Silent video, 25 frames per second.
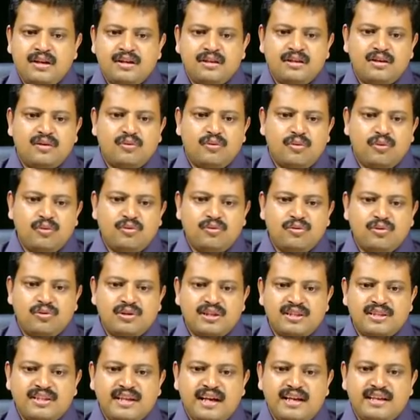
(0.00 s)
The court
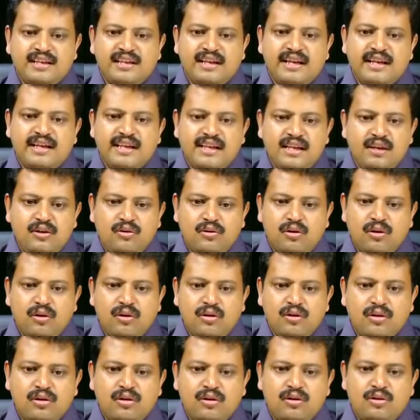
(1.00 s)
noted that any
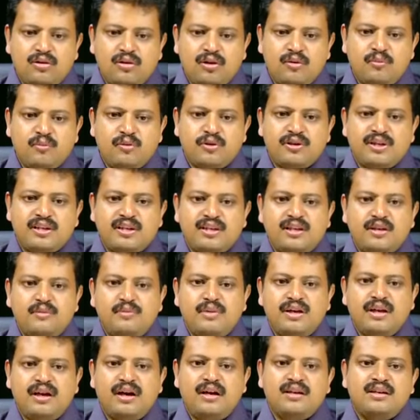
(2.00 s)
law not protected
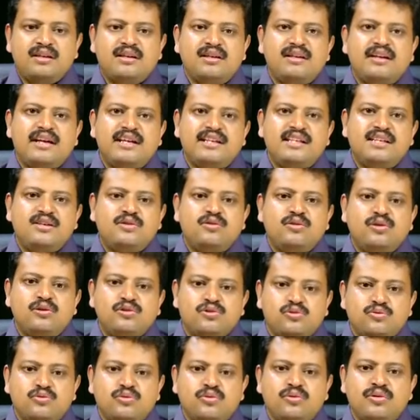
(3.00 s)
by article 19
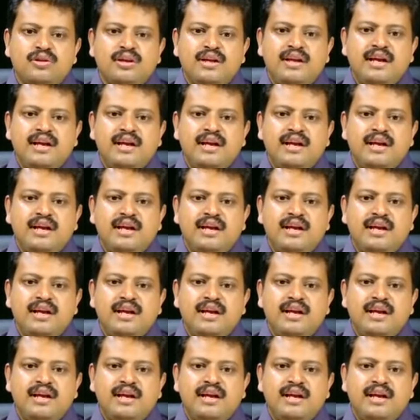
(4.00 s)
clause 2